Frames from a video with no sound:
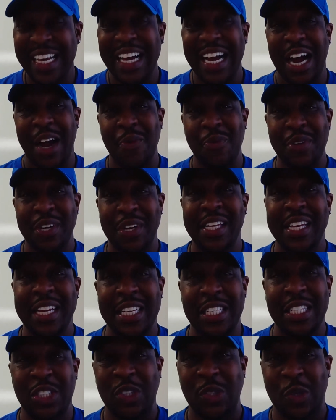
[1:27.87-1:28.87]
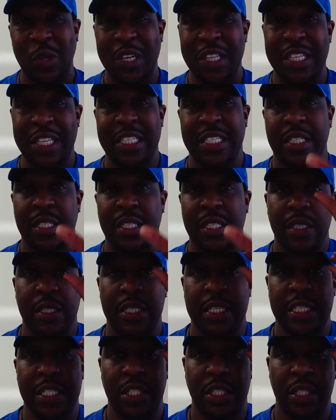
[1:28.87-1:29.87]
I really enjoy this
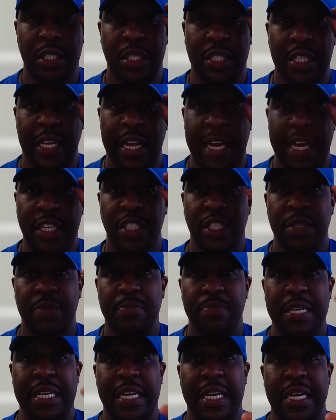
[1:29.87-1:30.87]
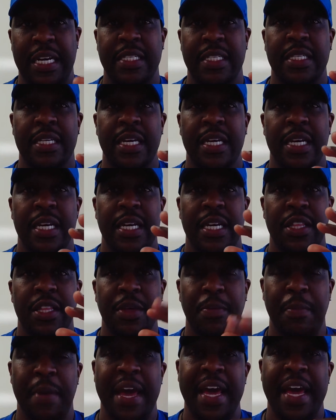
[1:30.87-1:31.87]
selection because the
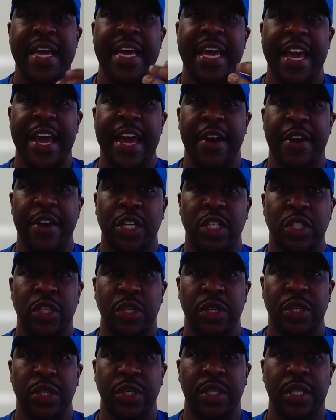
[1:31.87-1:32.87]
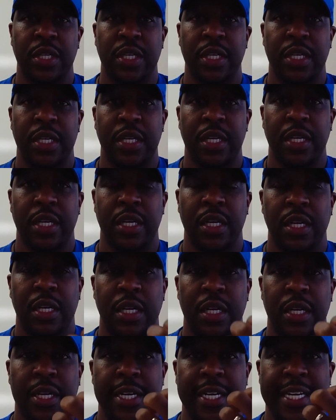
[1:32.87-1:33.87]
main character
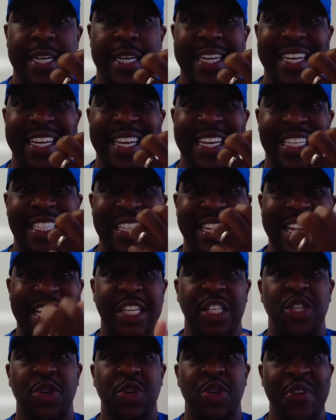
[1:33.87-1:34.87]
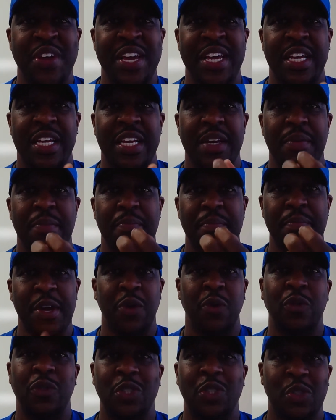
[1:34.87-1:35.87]
is entering
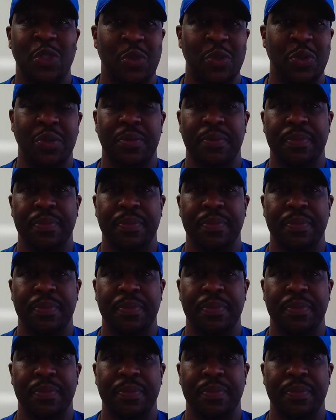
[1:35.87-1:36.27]
middle school